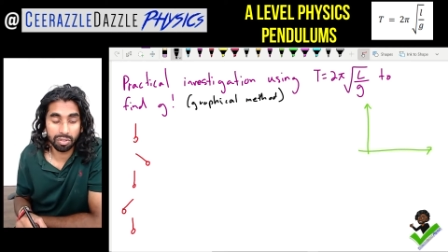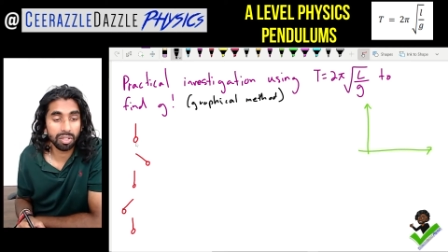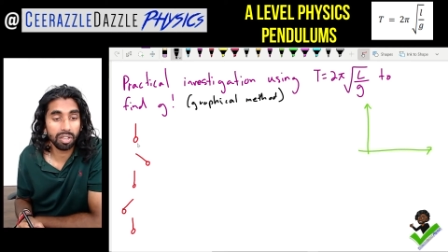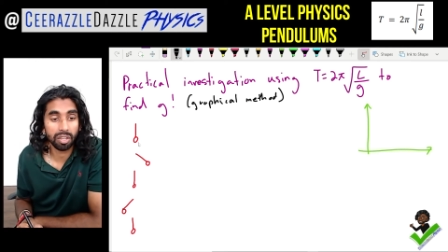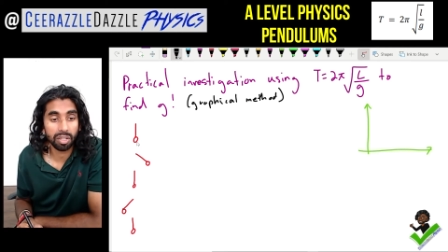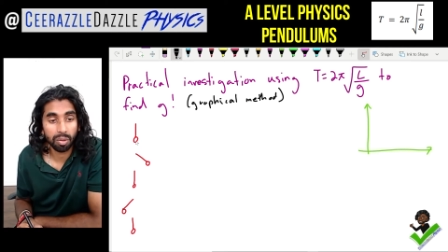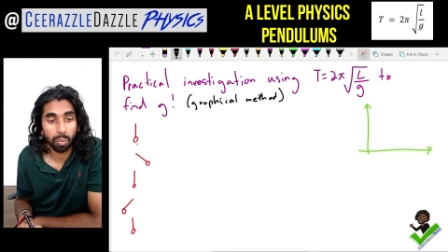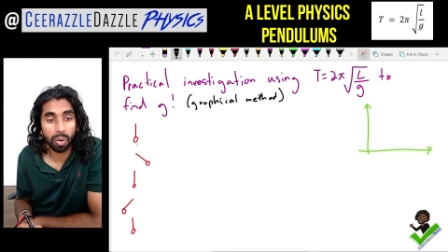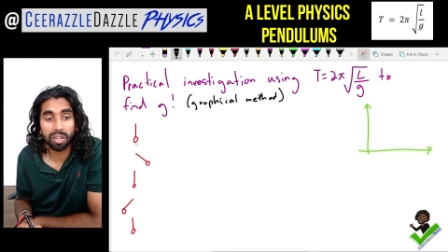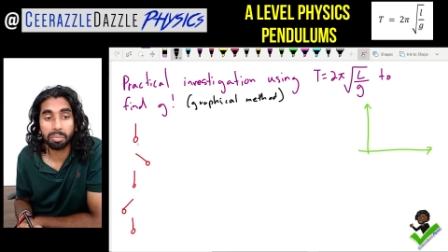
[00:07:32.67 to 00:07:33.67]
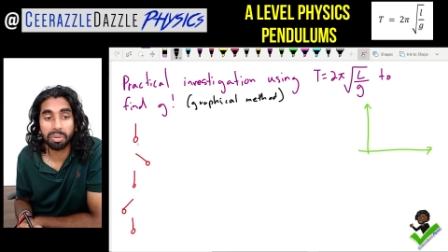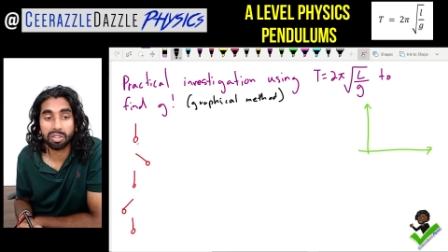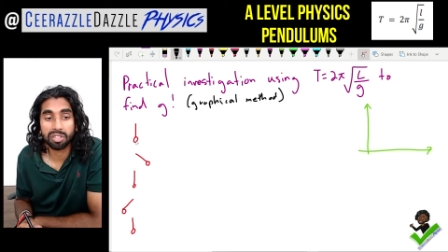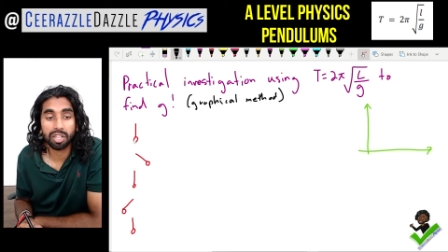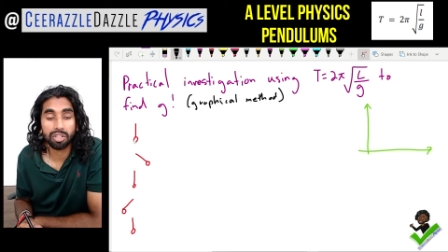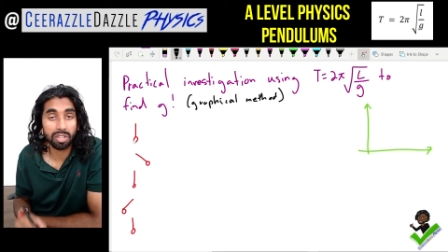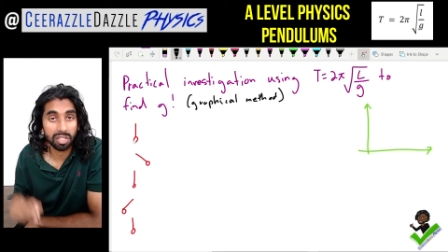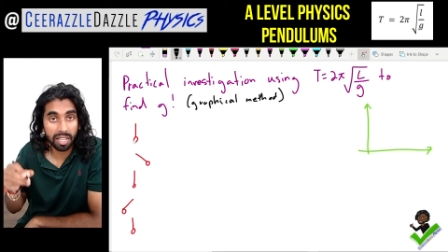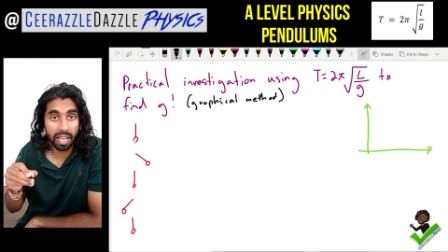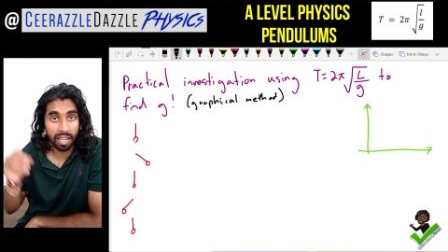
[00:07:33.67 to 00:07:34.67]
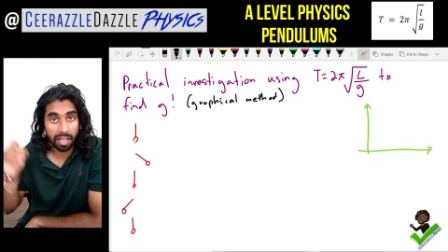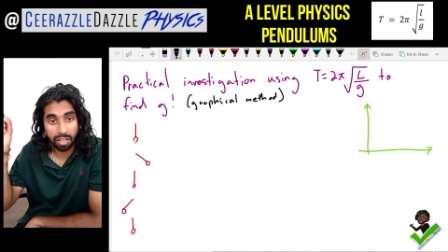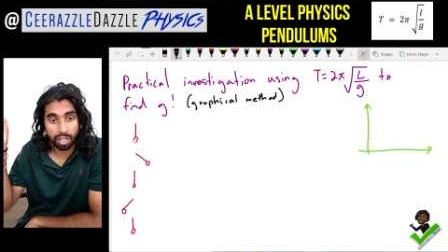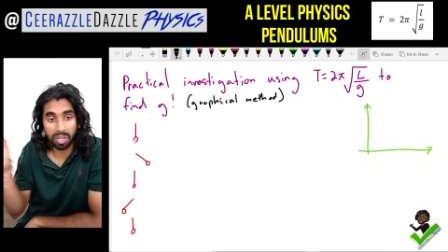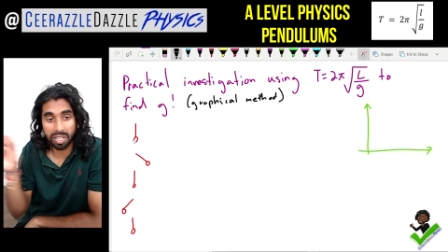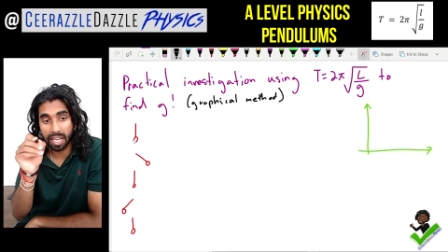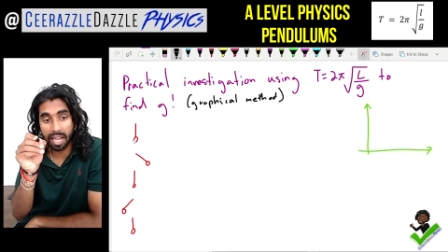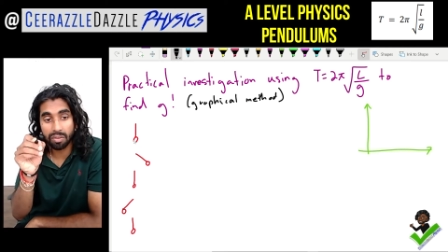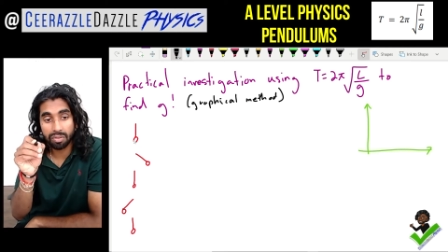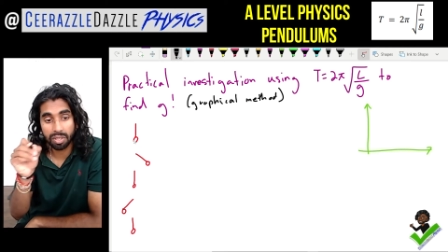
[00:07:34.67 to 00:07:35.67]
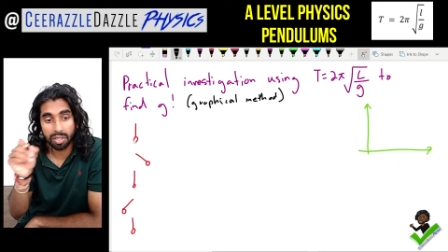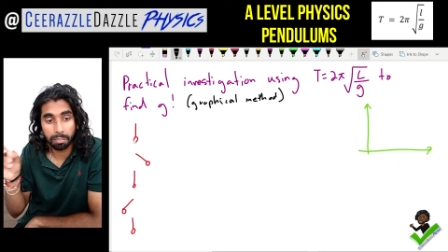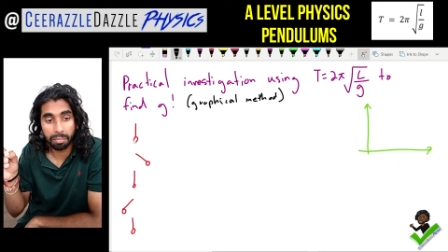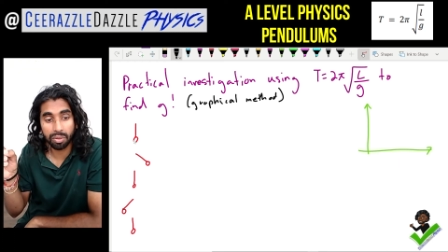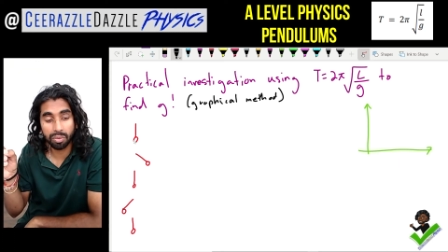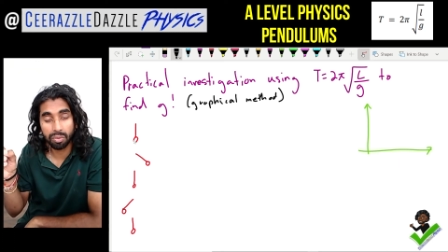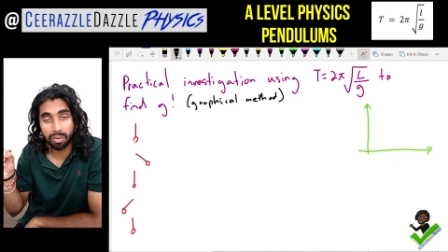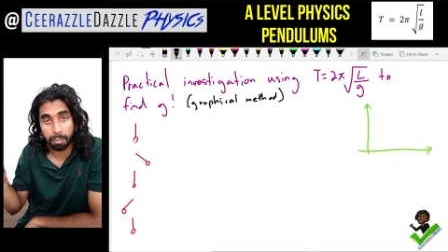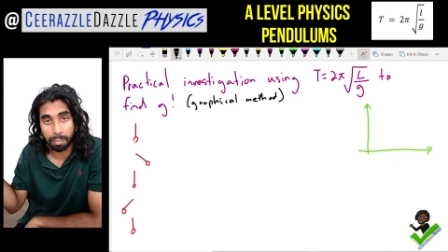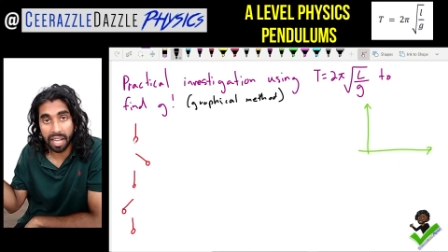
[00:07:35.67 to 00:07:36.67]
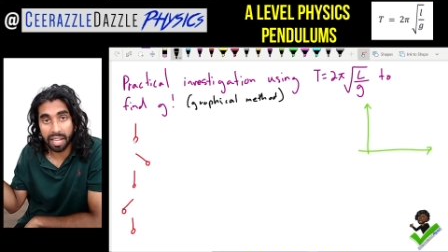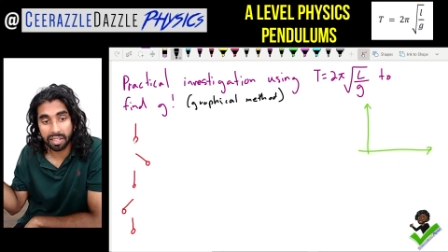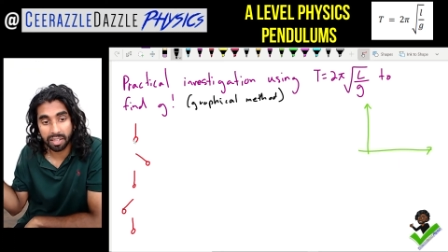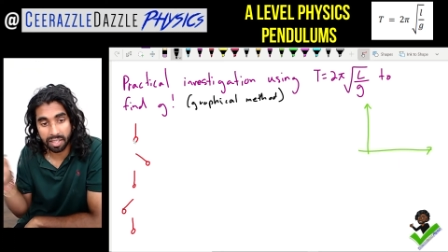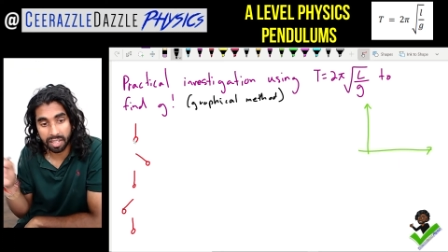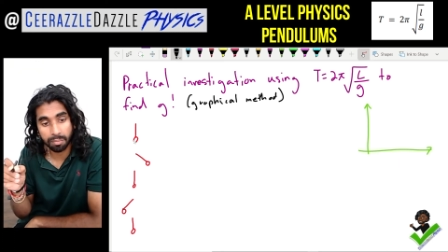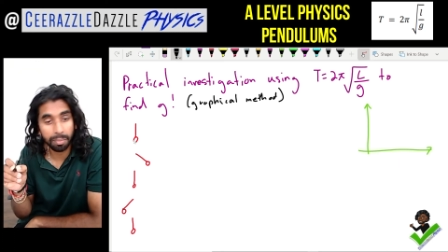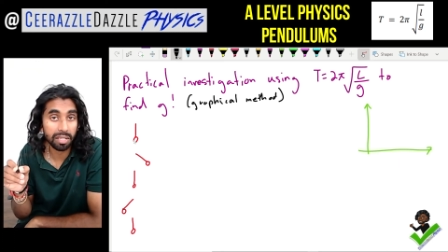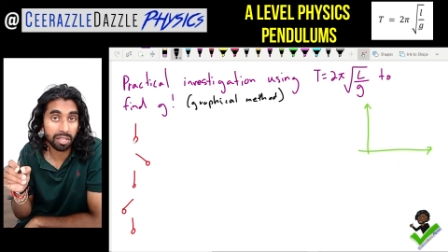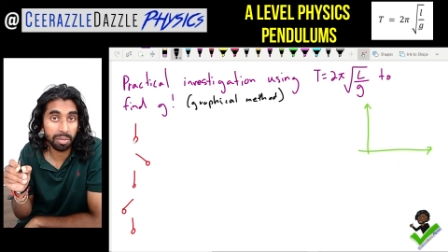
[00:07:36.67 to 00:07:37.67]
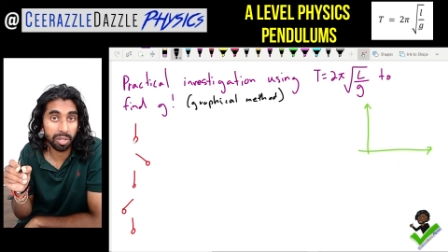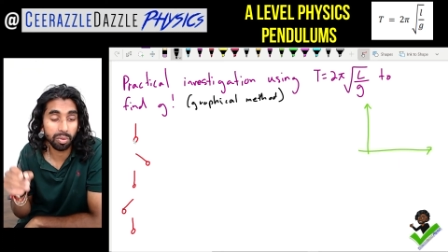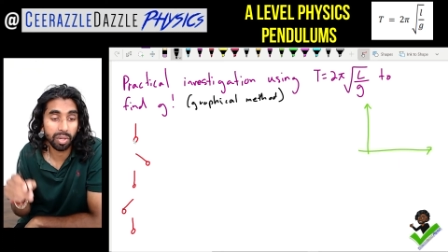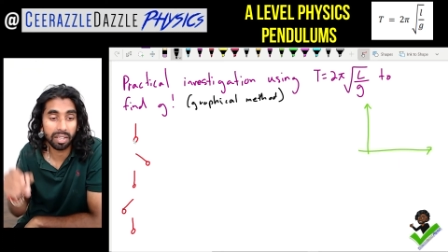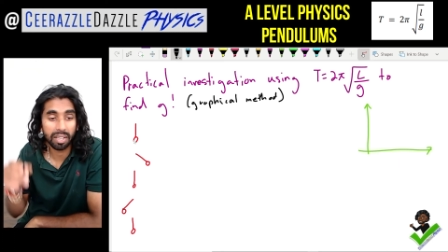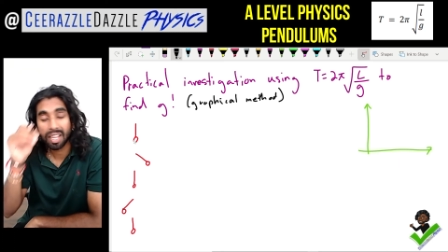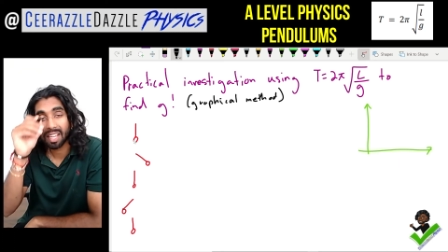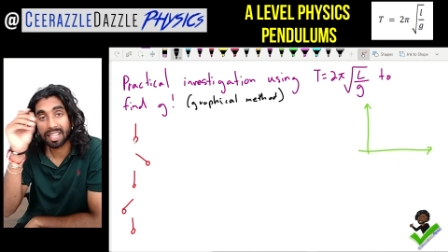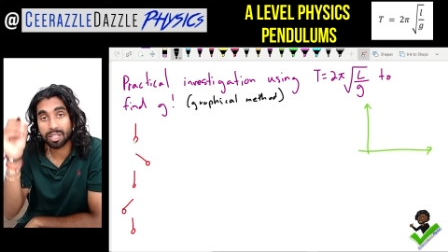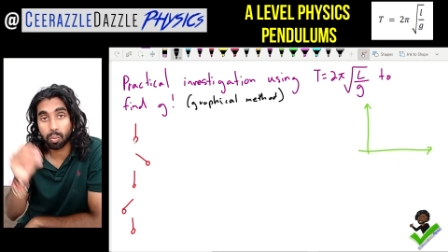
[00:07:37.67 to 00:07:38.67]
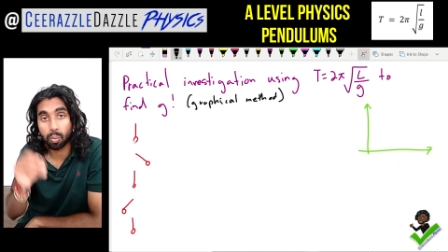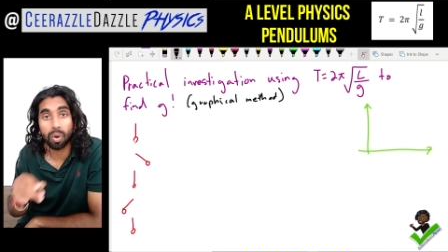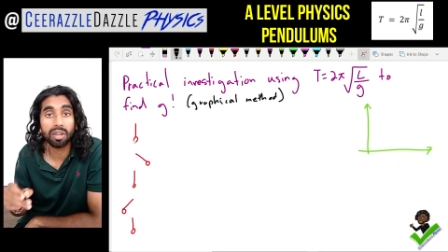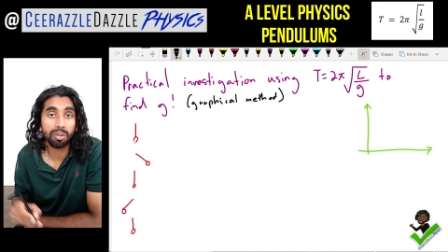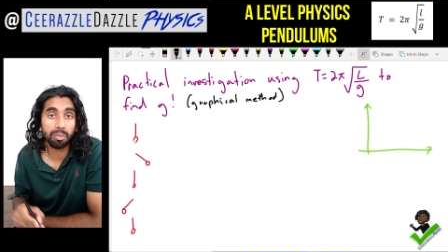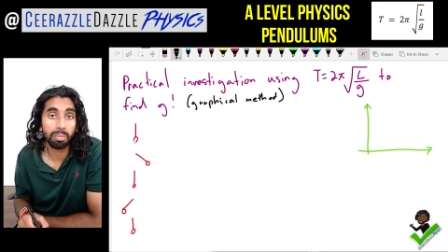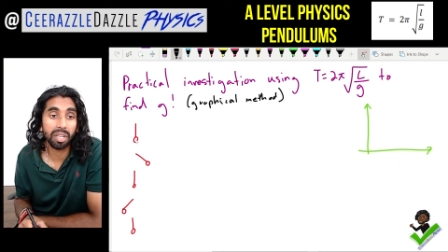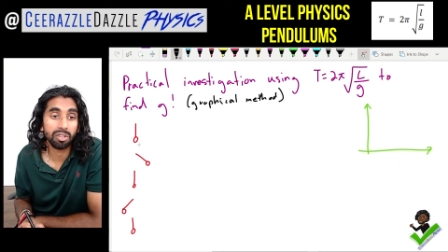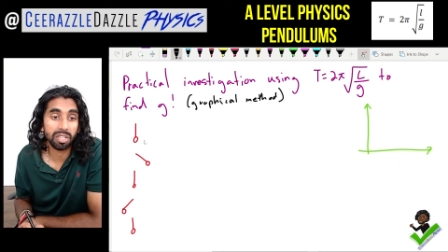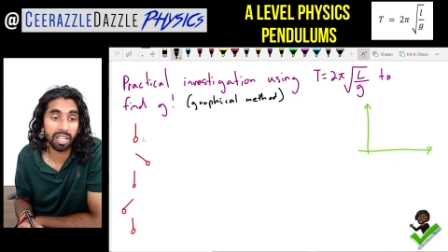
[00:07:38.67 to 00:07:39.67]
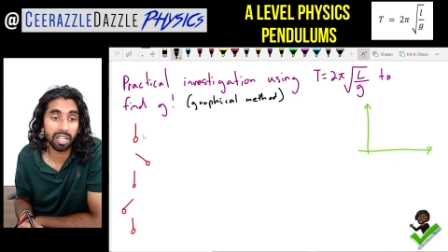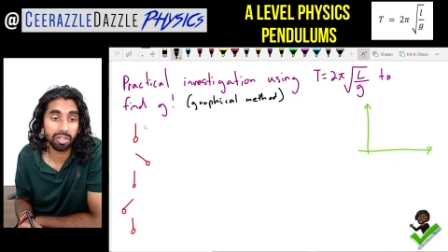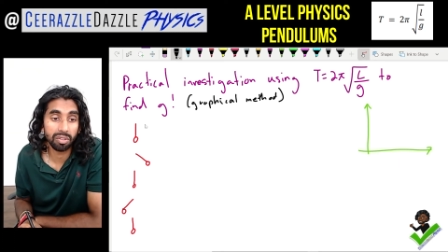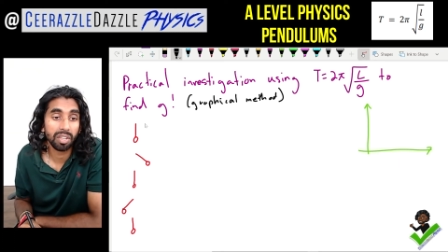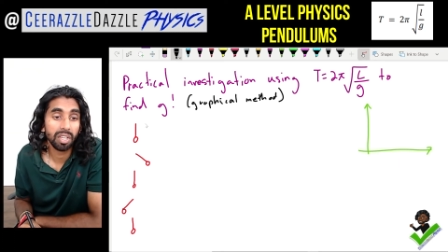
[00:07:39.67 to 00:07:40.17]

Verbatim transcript: So look, one complete oscillation, it's there, swings out, middle, back, then back to the middle again. That's one complete oscillation.